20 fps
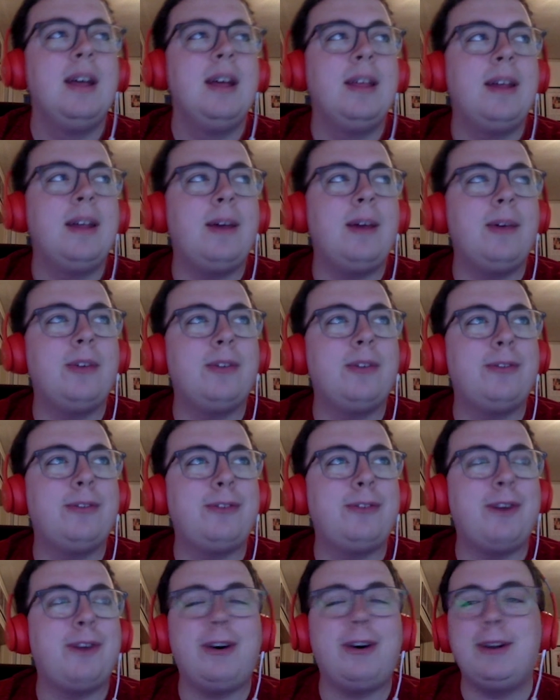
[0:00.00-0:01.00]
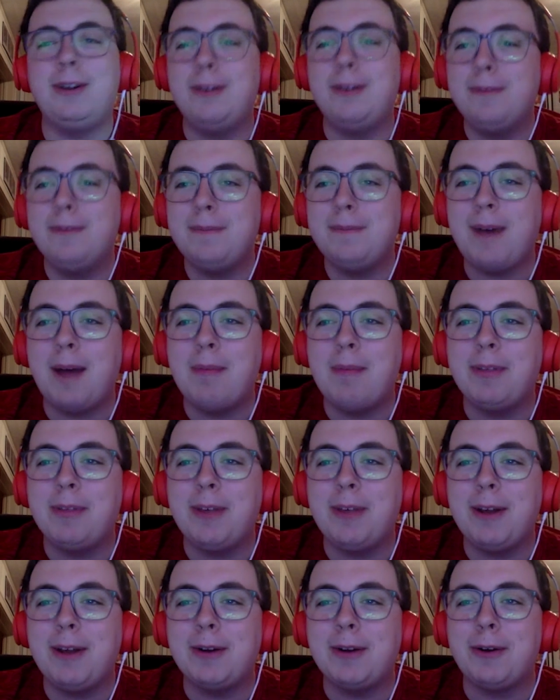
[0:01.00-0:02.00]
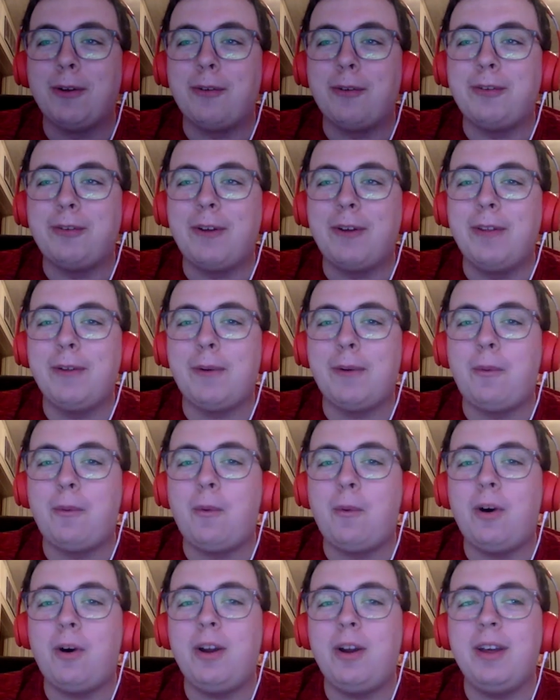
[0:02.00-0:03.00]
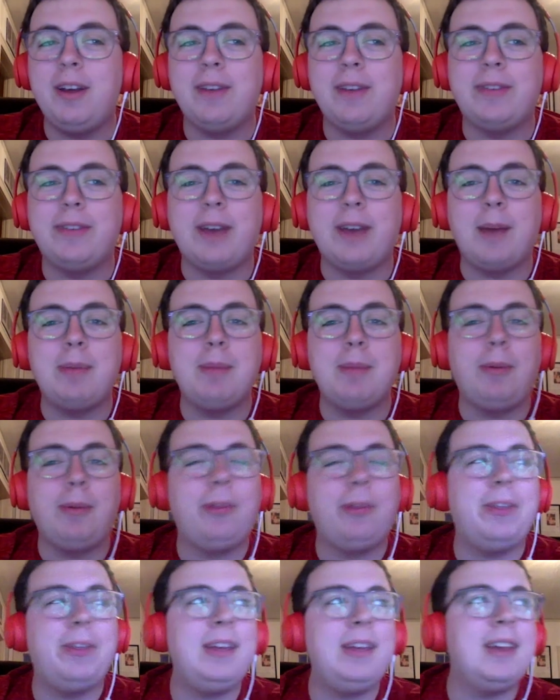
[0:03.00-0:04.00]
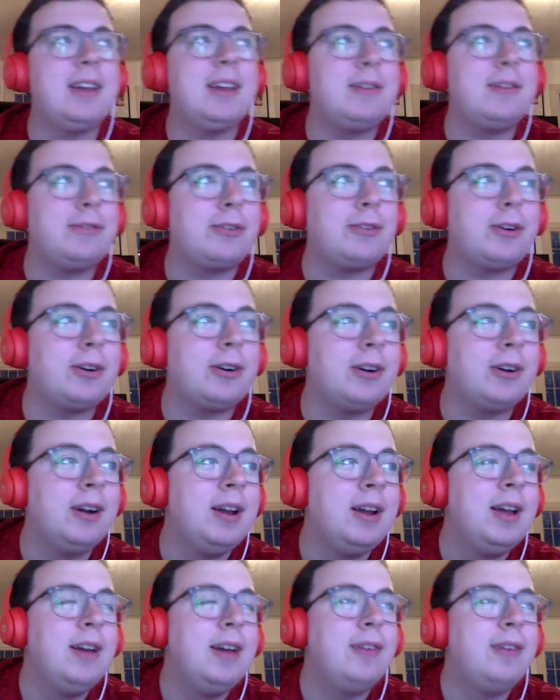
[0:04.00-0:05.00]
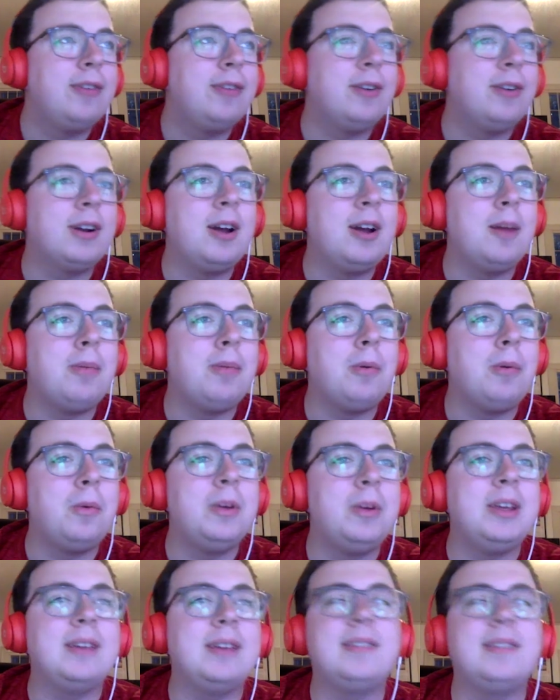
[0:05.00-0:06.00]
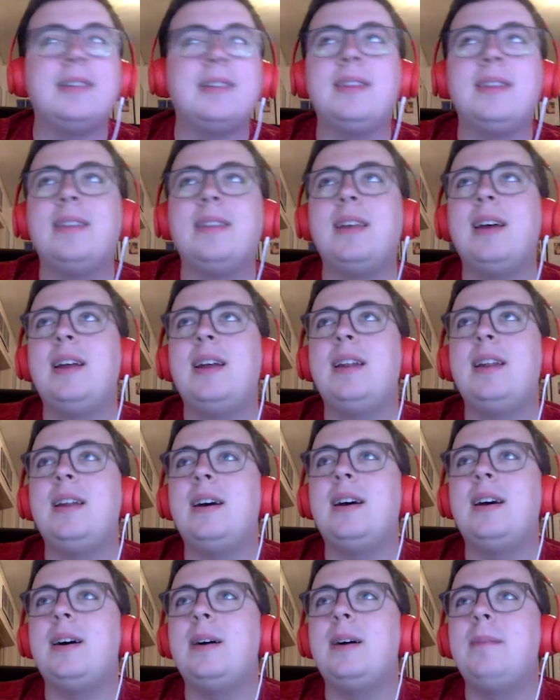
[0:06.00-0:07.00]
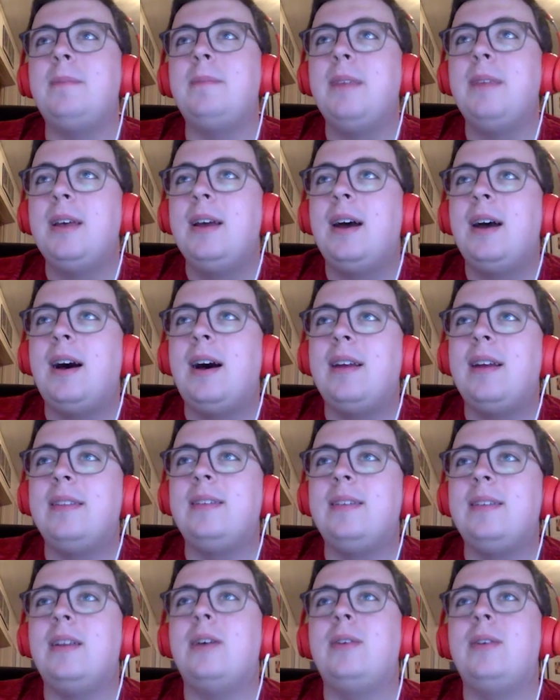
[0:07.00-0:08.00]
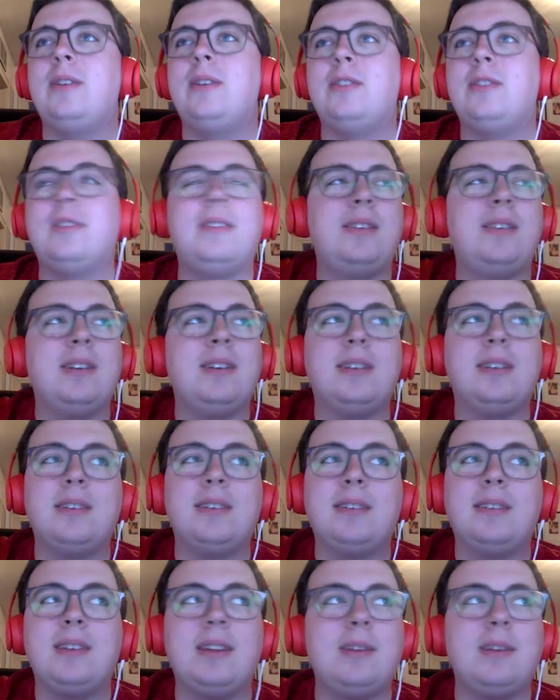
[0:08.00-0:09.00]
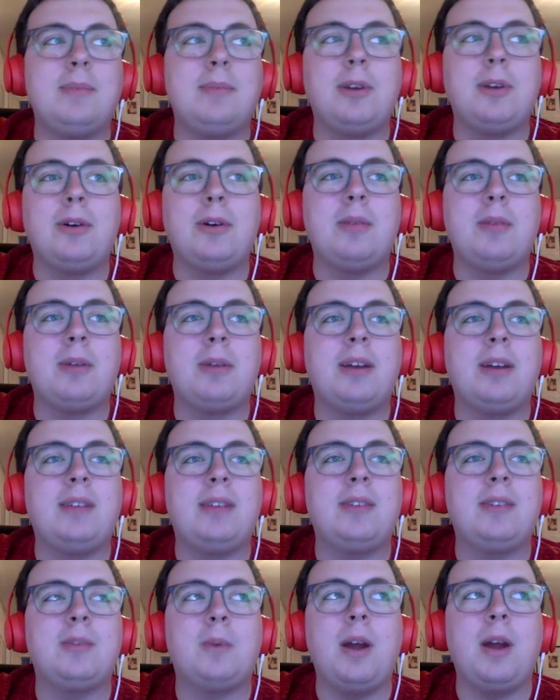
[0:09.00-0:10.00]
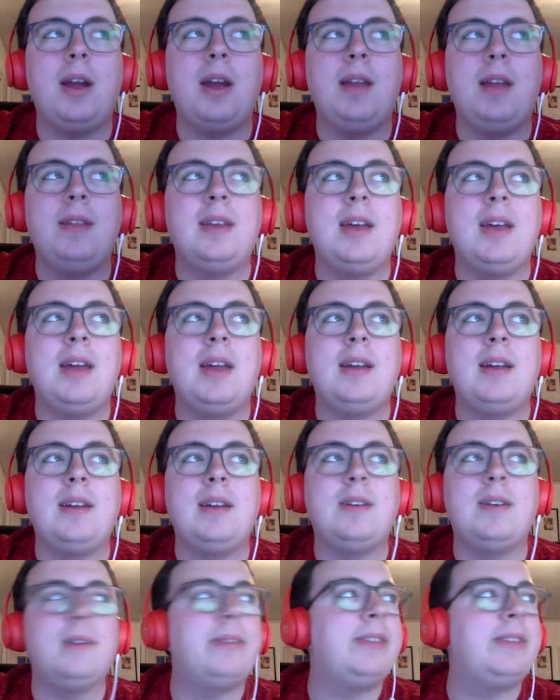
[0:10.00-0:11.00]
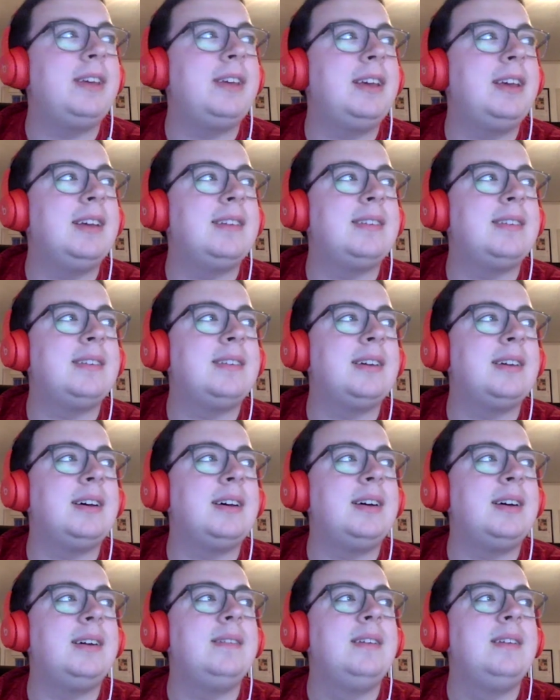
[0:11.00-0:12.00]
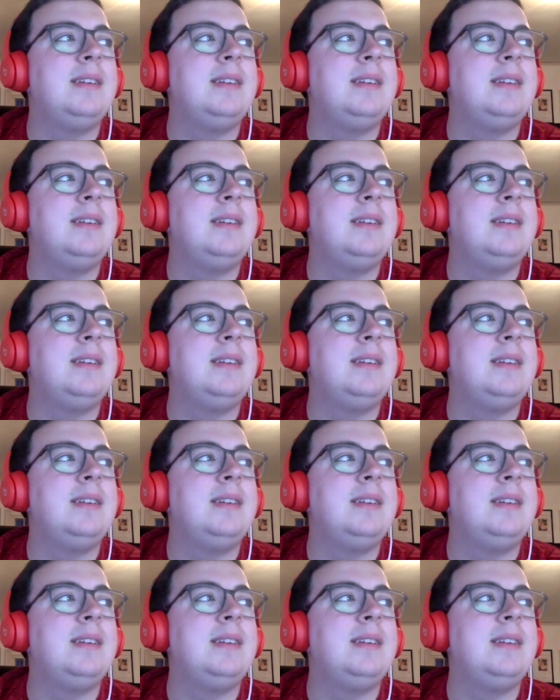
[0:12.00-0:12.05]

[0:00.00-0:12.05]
That was a fun hypothetical, a fun little what if. Got people thinking for for a couple weeks. And then, um, you know, it just didn't end up going Nebraska's way in the end. I don't think it's uh,